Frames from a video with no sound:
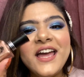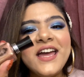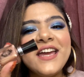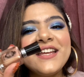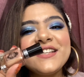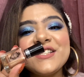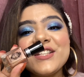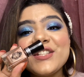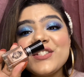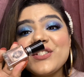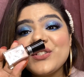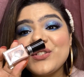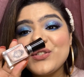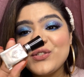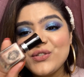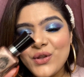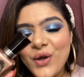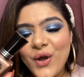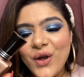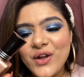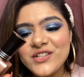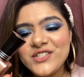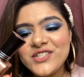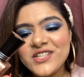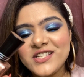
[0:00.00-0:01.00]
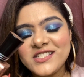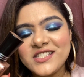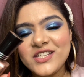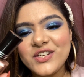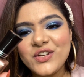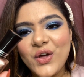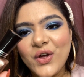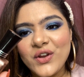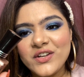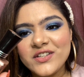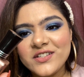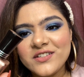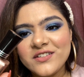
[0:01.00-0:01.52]
It is not just
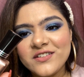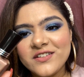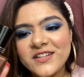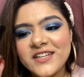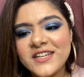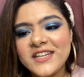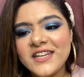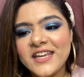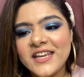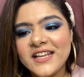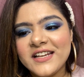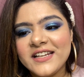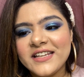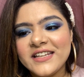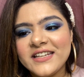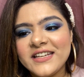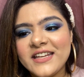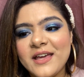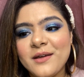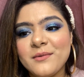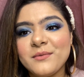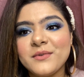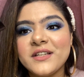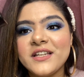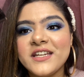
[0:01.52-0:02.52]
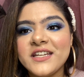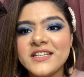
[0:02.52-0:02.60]
an ordinary nail enamel,